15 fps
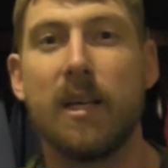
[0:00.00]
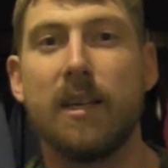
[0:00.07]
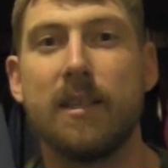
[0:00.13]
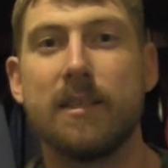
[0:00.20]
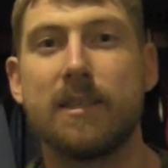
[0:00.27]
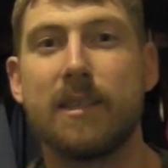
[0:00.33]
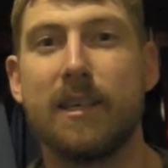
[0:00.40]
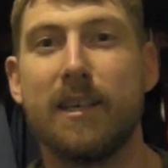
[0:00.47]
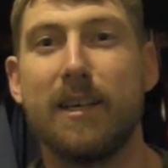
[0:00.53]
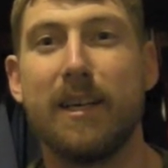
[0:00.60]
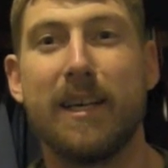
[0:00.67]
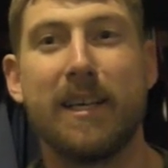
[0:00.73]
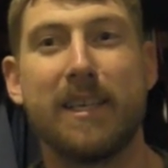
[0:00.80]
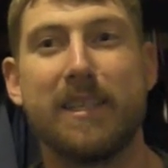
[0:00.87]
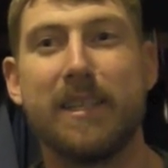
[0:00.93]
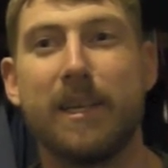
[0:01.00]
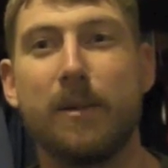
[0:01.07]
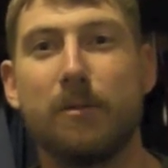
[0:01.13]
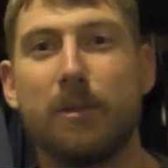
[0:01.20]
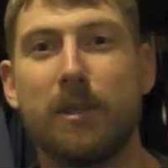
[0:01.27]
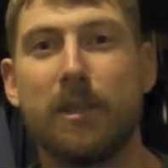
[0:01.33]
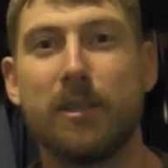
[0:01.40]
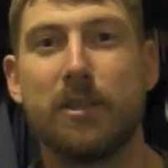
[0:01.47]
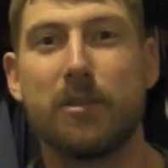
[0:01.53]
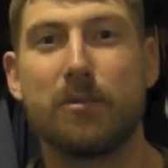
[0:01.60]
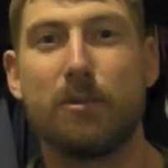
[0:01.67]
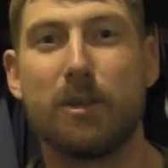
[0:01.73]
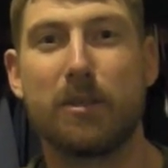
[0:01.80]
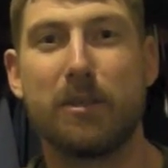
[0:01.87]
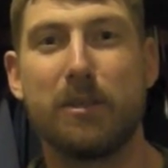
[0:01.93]
It's the end of day one. I just
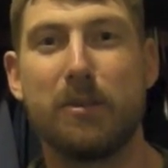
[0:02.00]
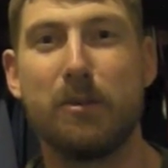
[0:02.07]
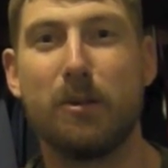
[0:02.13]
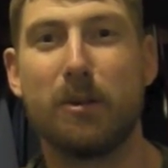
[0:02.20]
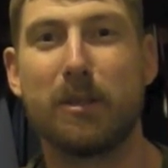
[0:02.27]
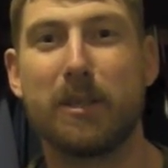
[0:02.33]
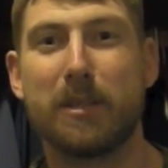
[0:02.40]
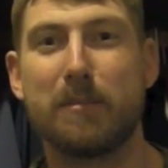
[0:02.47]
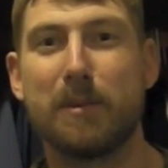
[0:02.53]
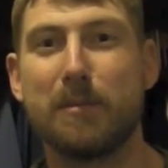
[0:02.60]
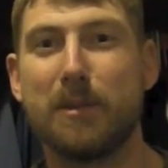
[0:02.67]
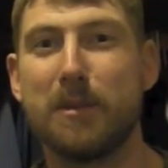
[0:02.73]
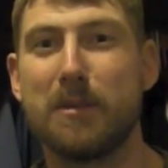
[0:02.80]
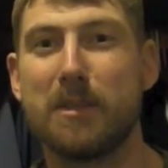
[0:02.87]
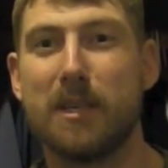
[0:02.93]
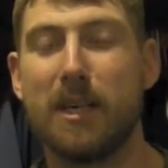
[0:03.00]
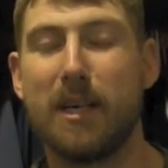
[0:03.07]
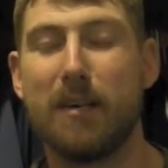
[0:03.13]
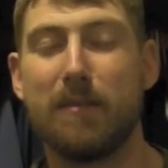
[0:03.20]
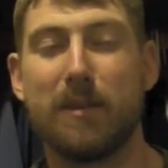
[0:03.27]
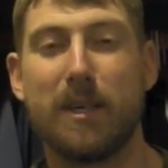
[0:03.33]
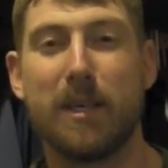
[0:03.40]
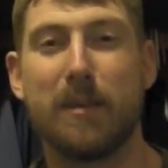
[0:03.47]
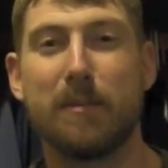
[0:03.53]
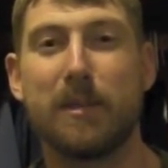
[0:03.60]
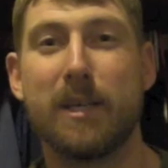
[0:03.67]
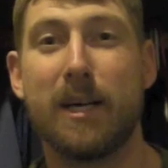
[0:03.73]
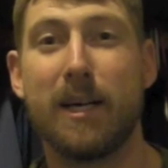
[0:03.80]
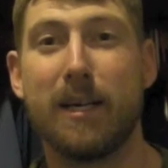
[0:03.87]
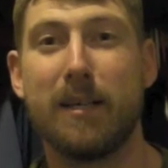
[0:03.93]
walked in the door, kicked my boots off. I am
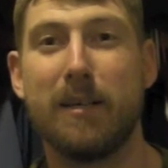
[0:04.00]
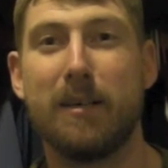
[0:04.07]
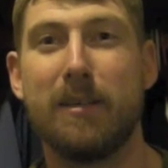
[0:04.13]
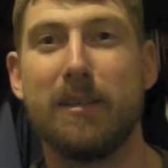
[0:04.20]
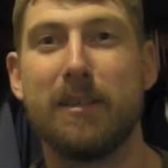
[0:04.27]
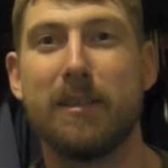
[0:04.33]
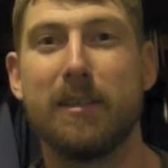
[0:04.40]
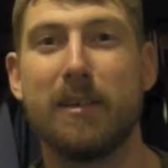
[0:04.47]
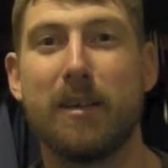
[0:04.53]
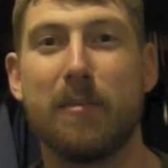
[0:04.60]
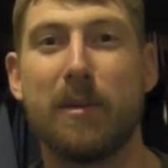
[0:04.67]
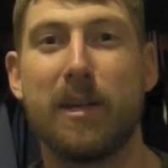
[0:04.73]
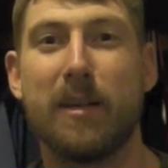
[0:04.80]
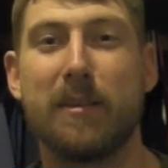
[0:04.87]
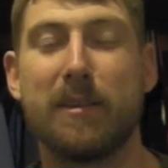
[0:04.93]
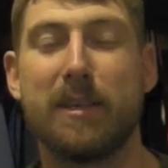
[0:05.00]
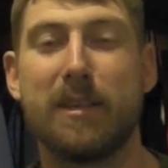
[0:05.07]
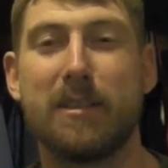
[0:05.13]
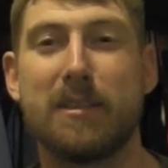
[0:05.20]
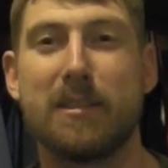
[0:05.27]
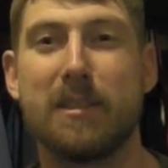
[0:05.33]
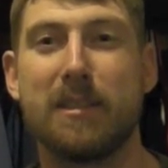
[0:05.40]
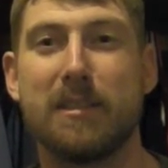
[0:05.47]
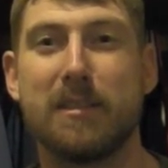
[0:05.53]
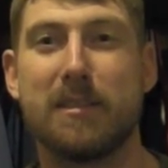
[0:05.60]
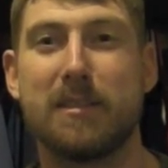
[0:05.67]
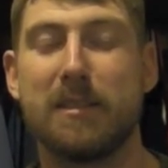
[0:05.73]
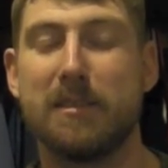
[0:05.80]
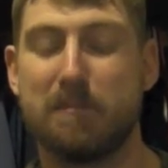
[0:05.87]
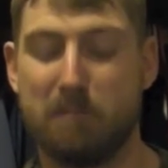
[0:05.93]
tired. I've been out there
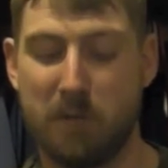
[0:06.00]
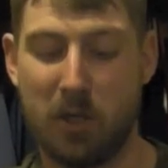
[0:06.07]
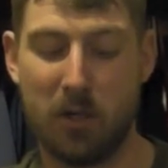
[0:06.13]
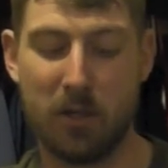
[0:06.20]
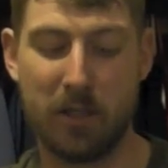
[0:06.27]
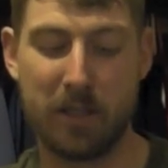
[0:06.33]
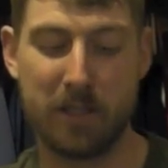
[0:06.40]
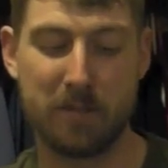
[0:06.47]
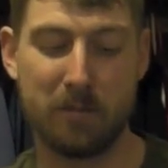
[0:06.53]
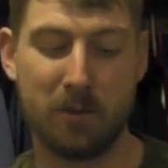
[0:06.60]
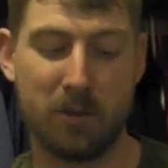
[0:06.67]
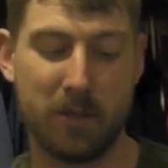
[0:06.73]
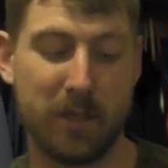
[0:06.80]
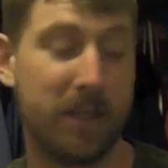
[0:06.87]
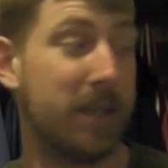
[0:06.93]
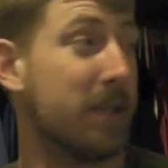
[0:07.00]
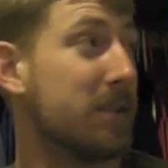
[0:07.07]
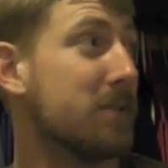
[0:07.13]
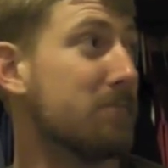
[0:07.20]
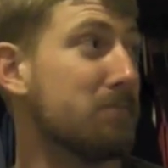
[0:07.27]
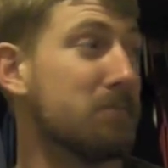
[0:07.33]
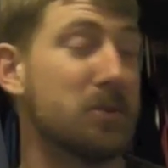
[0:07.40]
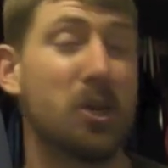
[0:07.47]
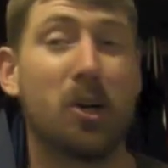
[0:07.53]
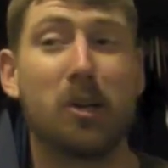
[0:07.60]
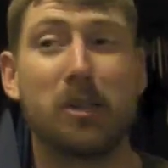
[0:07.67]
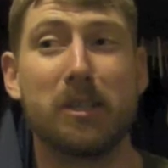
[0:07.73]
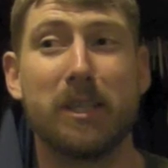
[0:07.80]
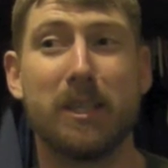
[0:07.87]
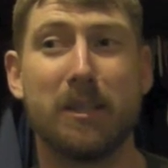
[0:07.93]
since early this morning, and it's
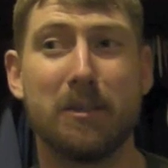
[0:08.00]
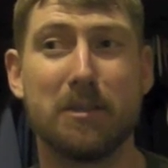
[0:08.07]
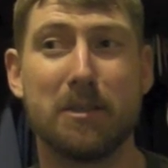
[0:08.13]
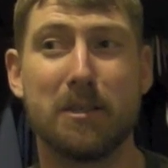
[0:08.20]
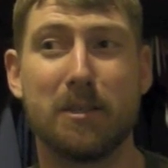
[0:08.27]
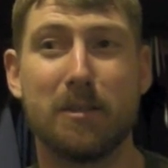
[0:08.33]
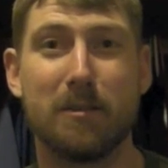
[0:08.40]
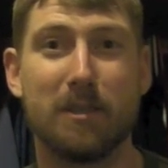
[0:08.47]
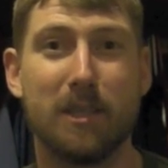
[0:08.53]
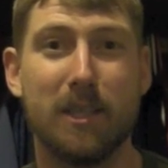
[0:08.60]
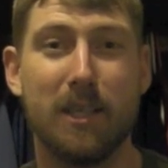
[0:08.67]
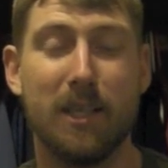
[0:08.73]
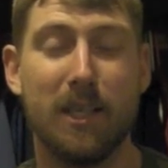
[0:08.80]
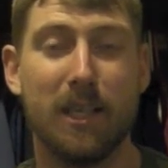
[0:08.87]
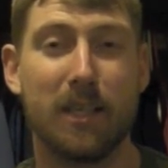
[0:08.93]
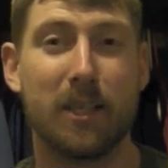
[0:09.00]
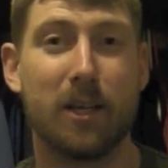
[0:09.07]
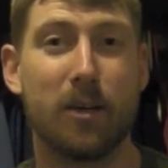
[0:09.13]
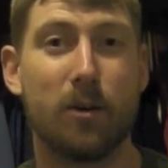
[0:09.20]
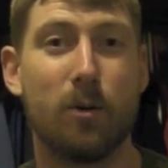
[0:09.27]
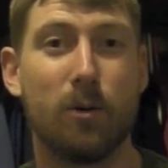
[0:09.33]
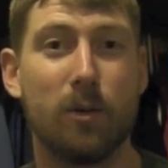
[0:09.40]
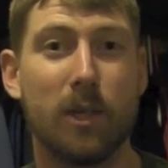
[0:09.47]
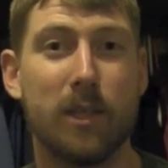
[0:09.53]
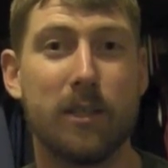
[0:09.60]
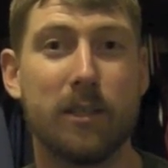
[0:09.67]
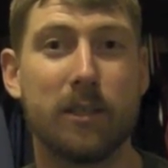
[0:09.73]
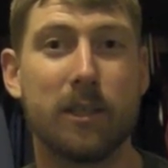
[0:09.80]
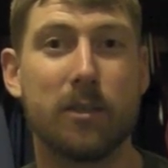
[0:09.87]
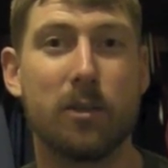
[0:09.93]
dark now, so got a whole lot
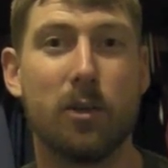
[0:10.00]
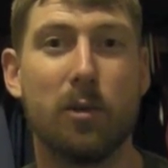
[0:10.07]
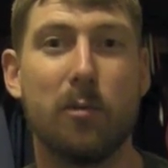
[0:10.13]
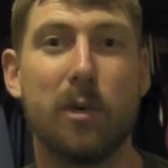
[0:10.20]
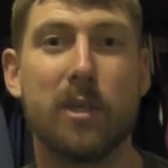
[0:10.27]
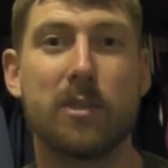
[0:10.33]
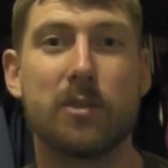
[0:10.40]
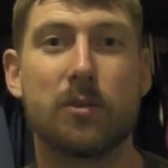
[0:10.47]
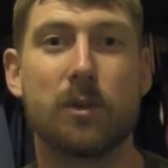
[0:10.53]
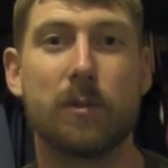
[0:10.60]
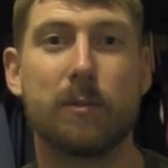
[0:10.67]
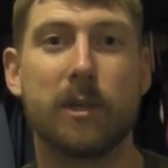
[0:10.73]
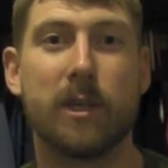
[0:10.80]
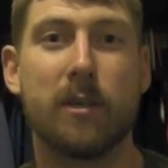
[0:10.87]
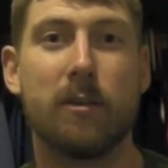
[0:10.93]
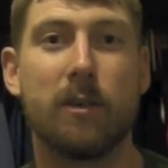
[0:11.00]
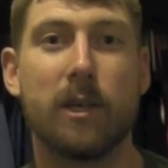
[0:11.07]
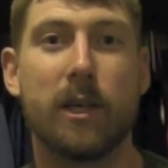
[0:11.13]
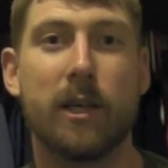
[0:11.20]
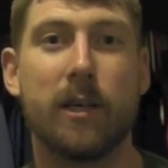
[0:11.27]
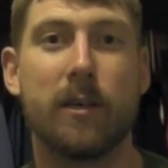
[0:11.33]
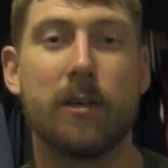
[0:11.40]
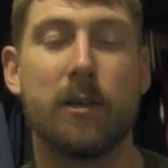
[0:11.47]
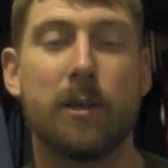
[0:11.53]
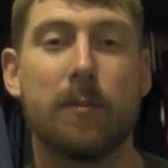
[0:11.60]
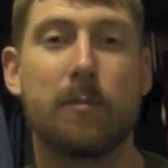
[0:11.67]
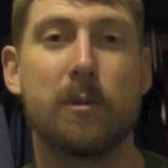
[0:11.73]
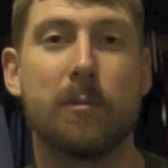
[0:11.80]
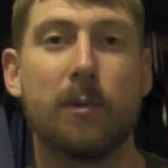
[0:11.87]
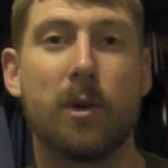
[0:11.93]
done. Got the whole bus stripped out, and
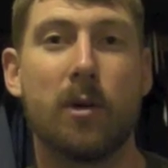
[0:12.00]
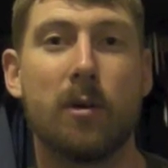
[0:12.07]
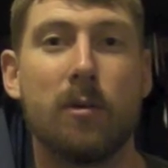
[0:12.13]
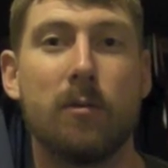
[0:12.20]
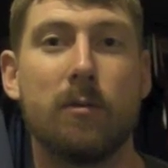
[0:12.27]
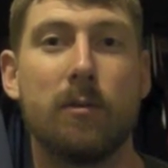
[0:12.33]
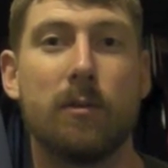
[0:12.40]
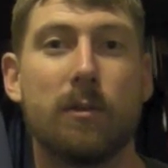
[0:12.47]
tomorrow